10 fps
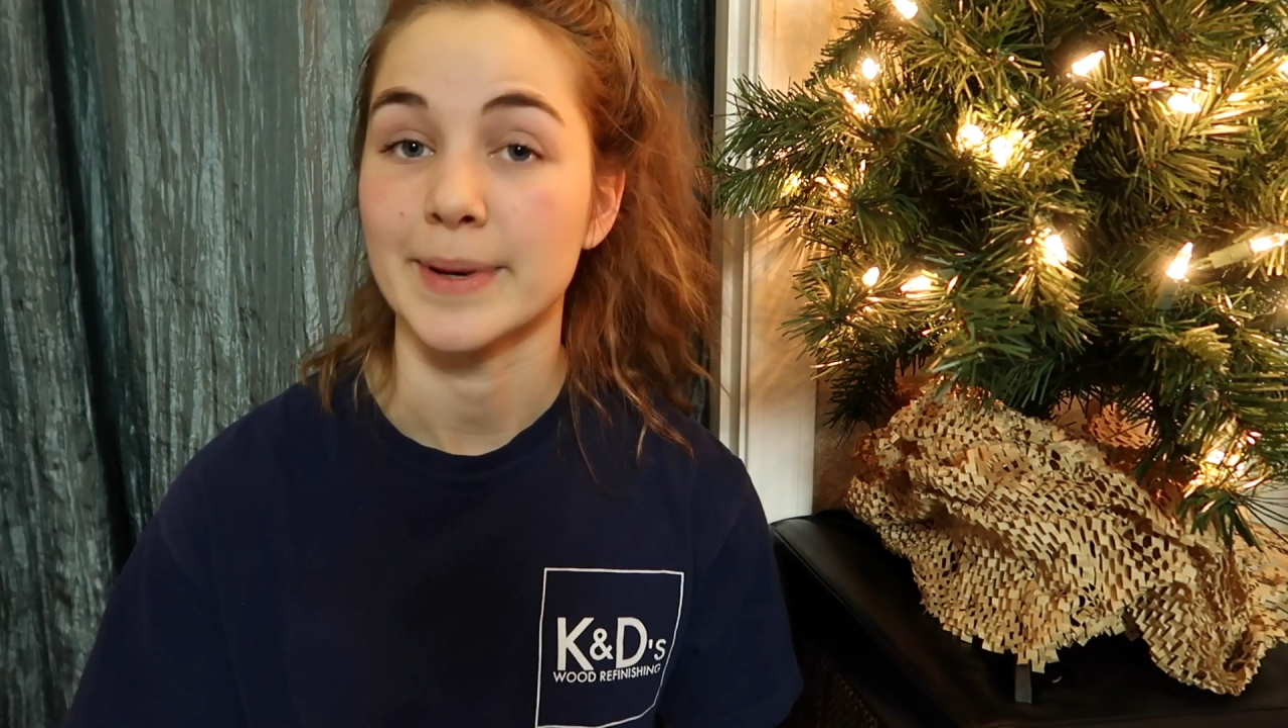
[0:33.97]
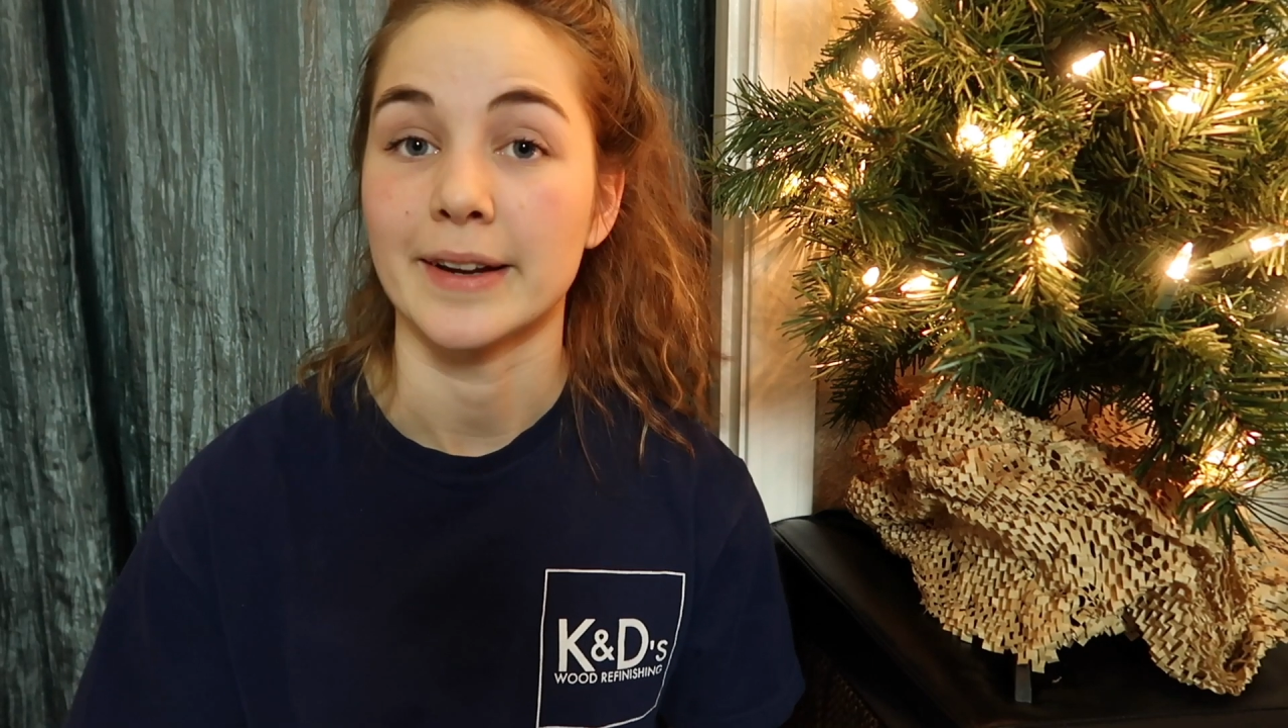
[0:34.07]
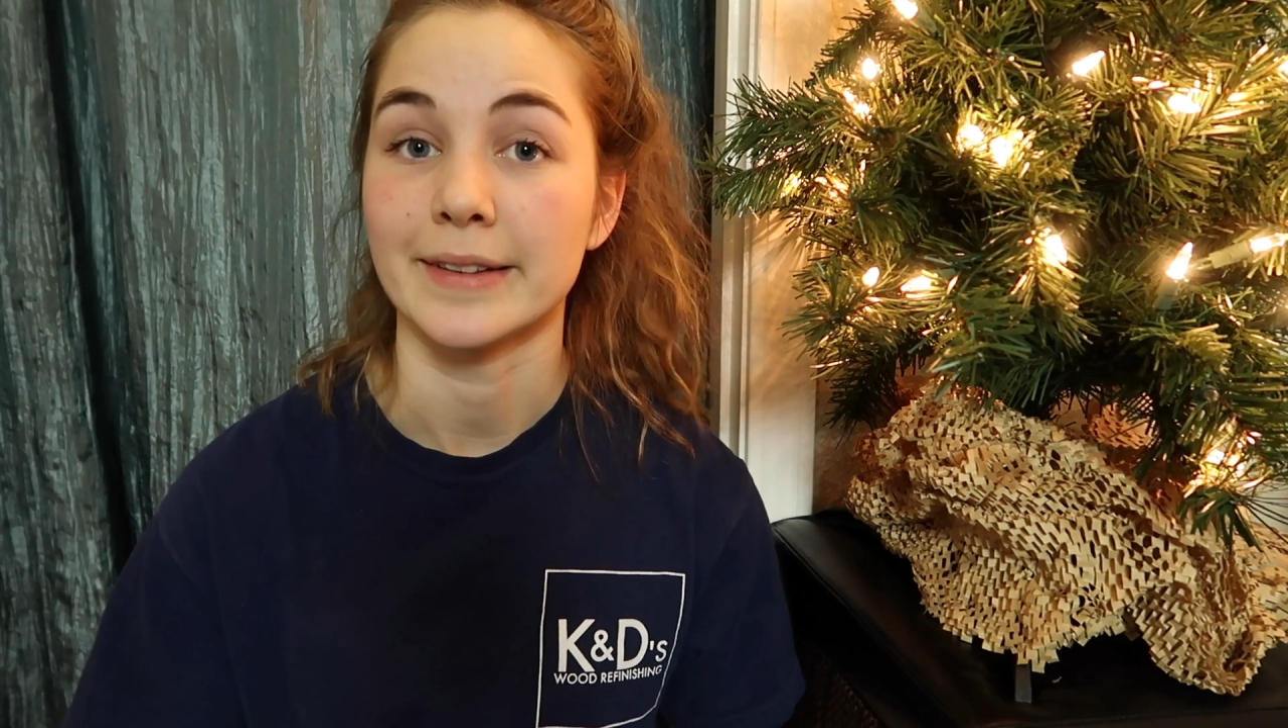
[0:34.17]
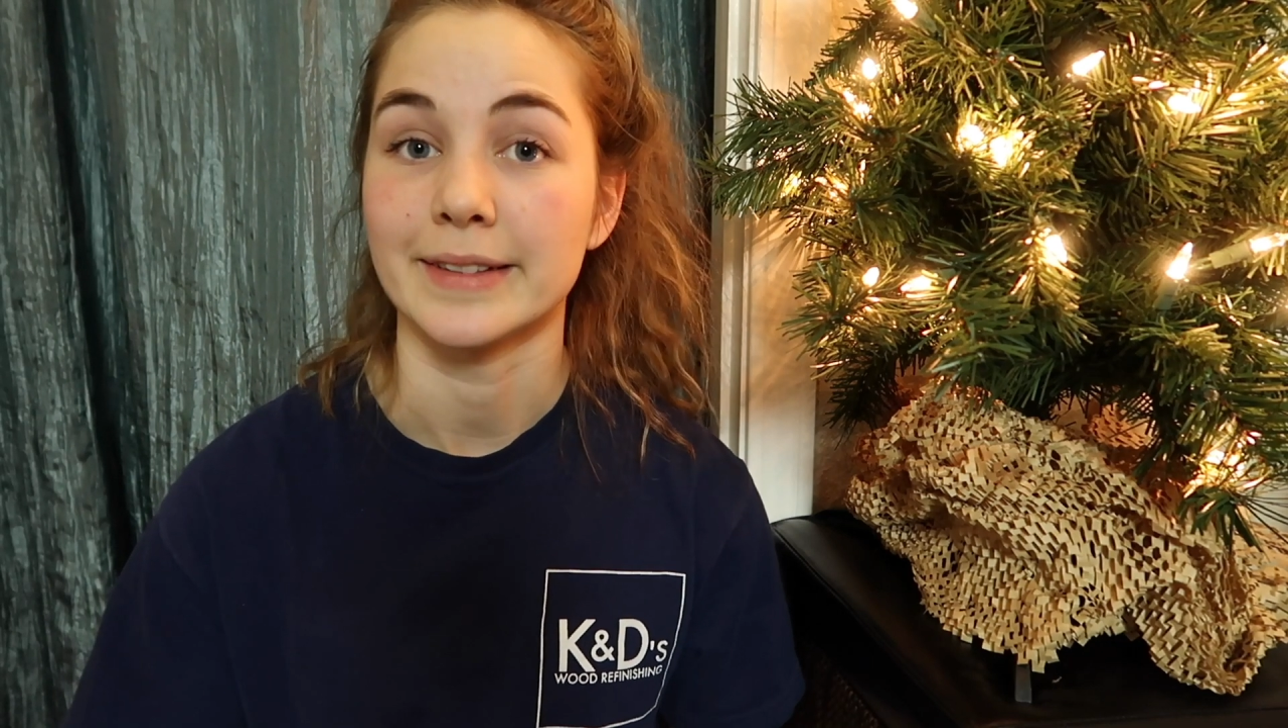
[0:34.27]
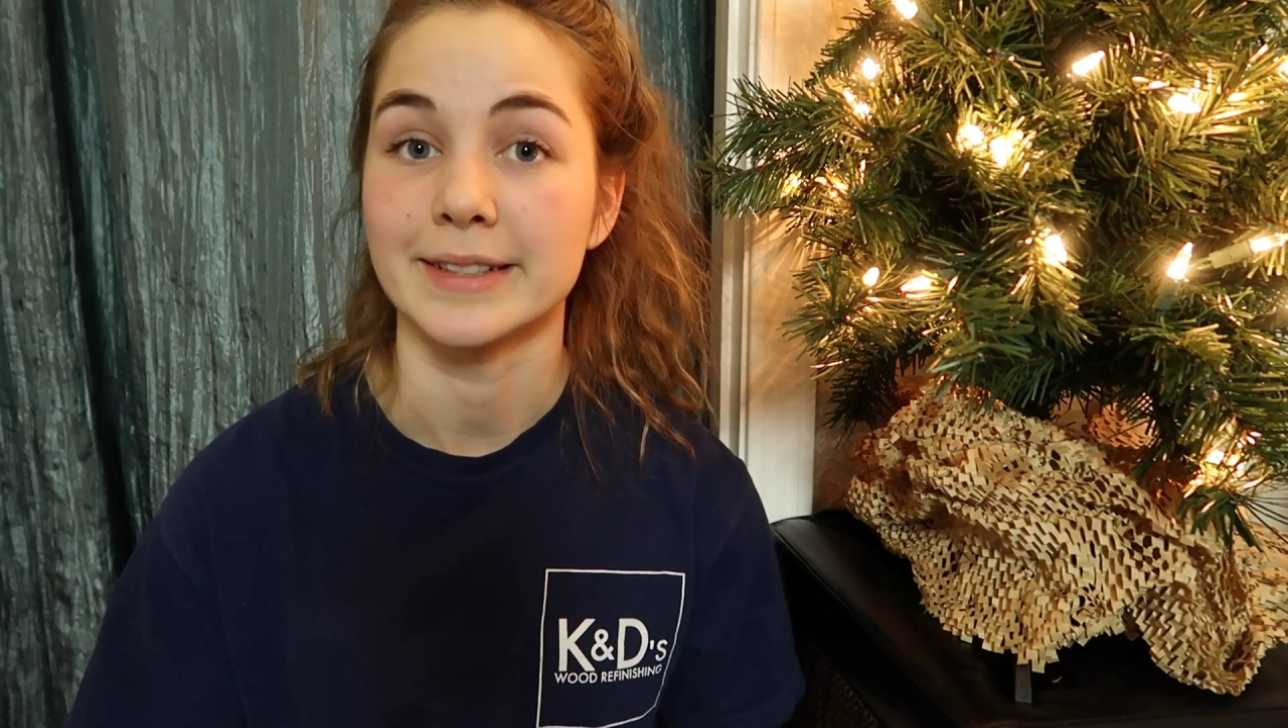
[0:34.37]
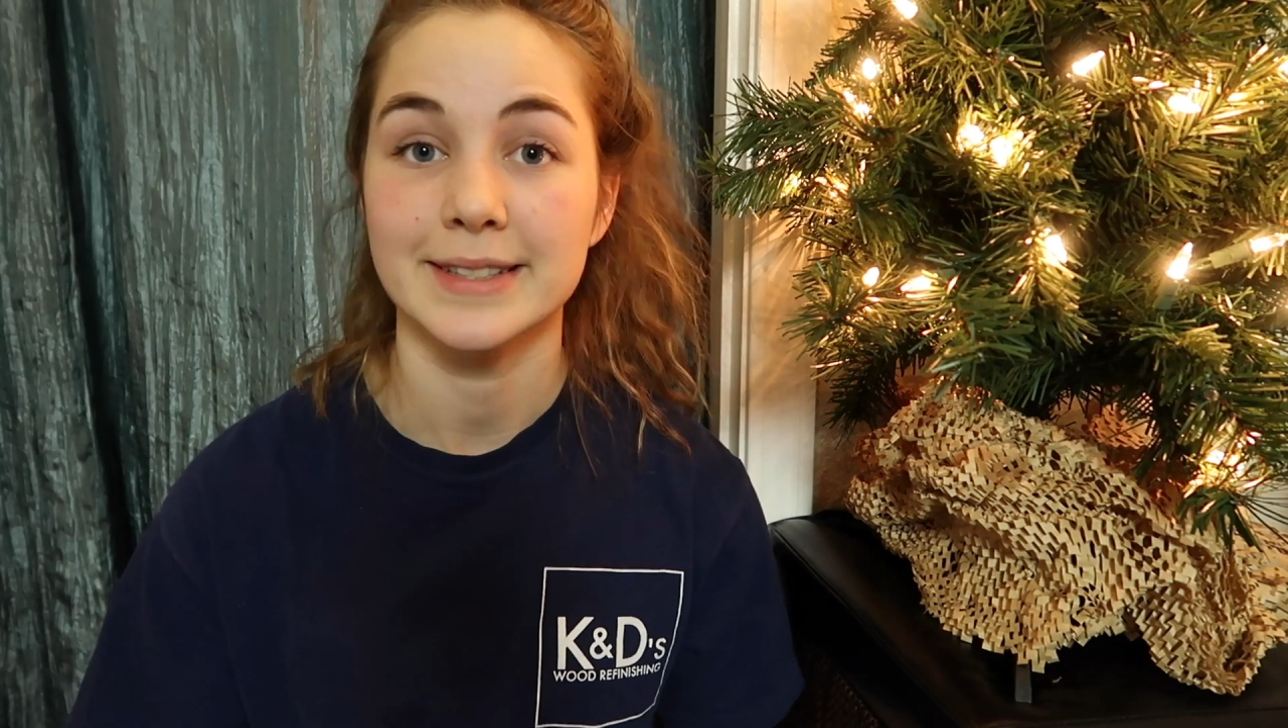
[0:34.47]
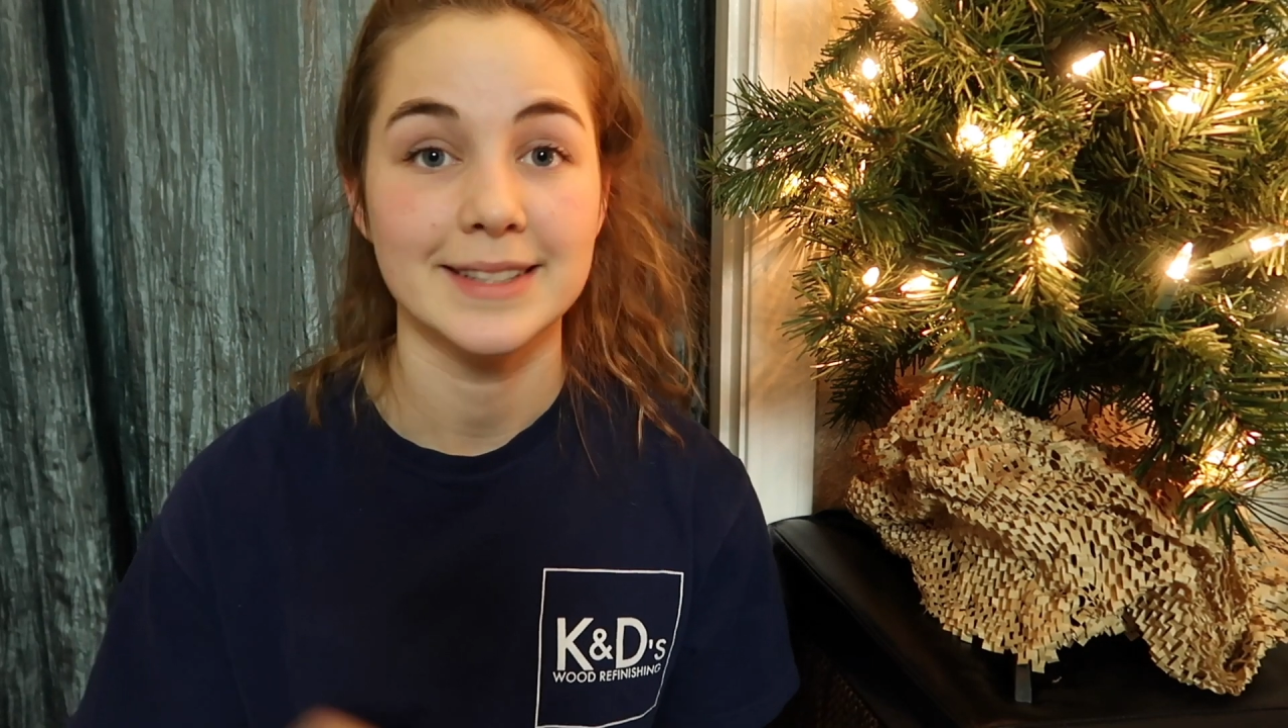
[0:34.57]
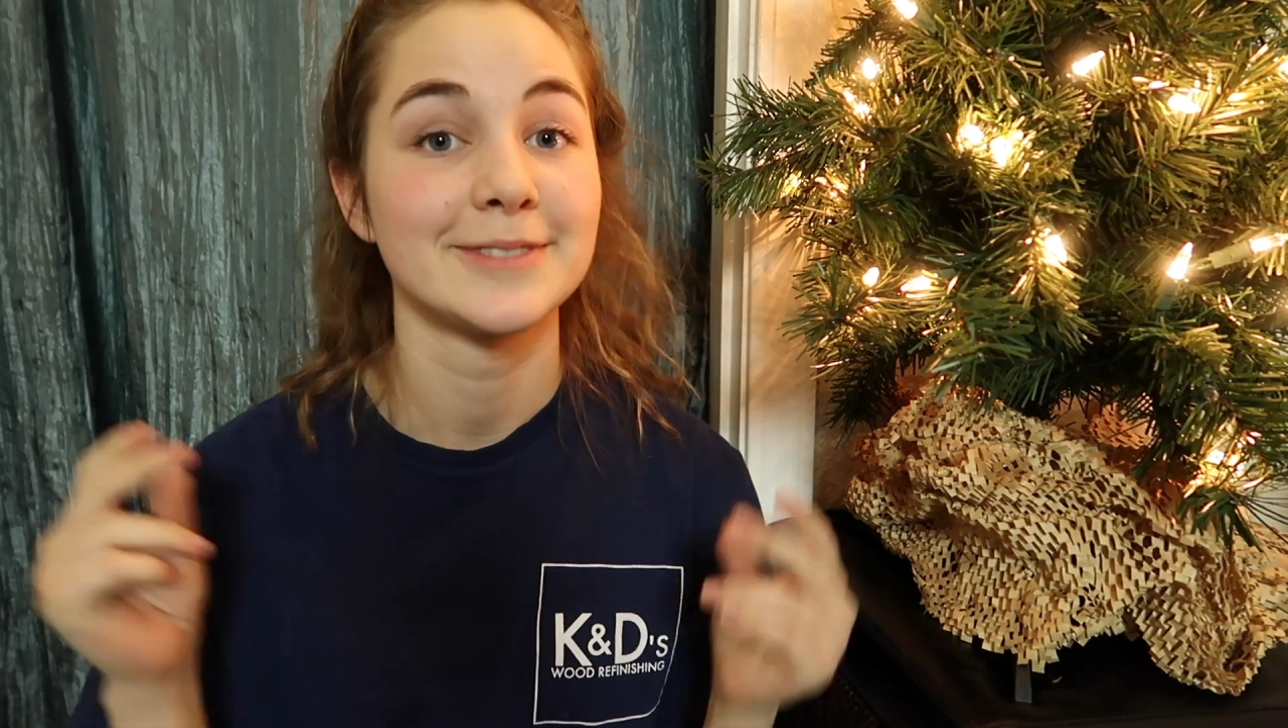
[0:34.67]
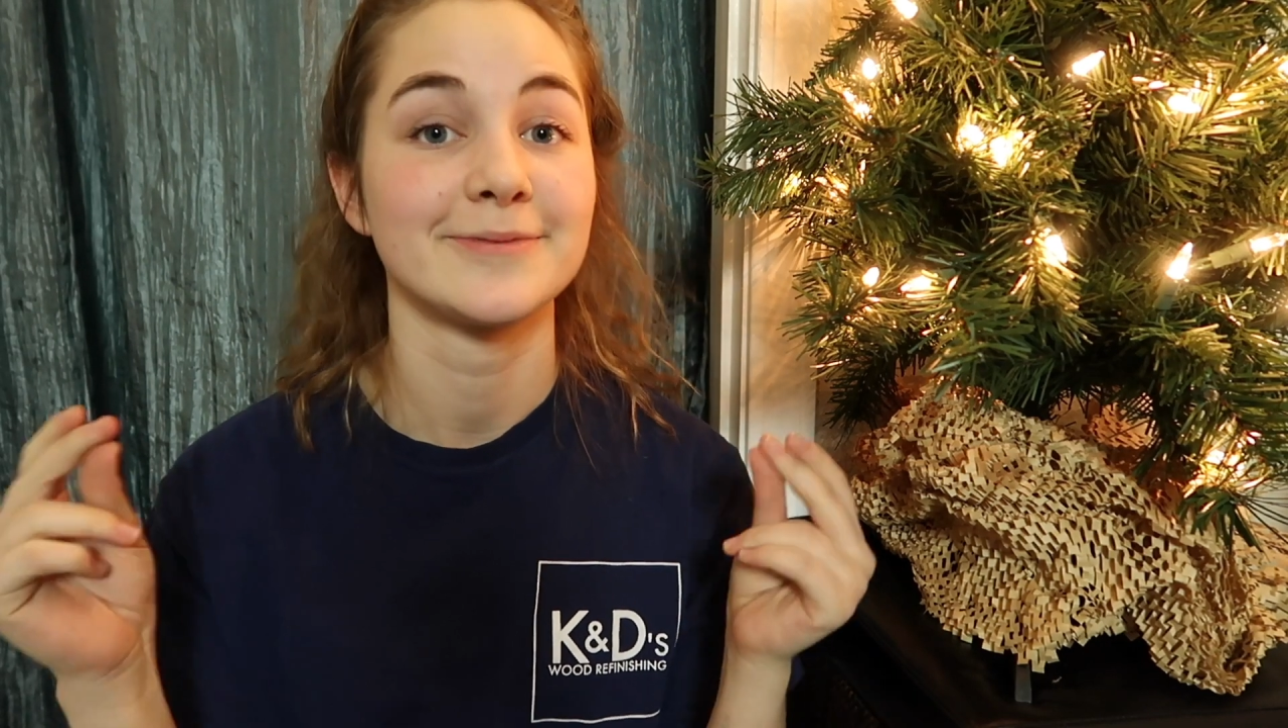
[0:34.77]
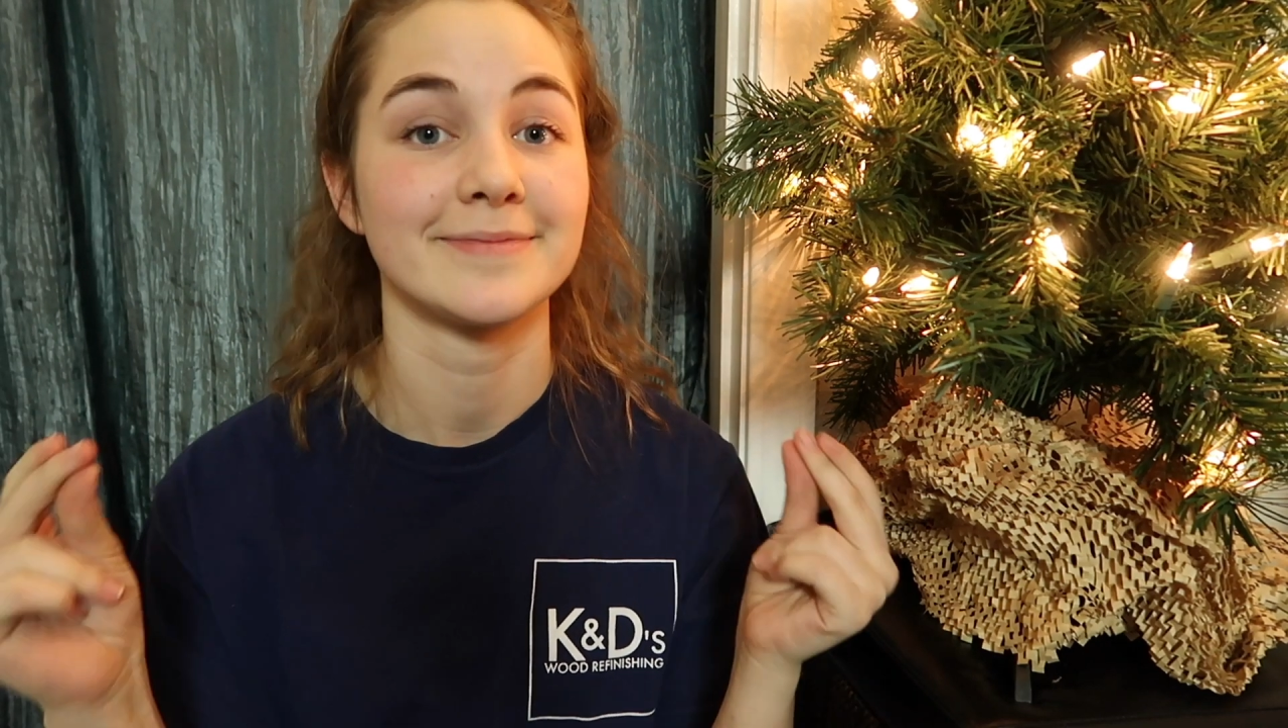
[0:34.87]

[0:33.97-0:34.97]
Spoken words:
out of this.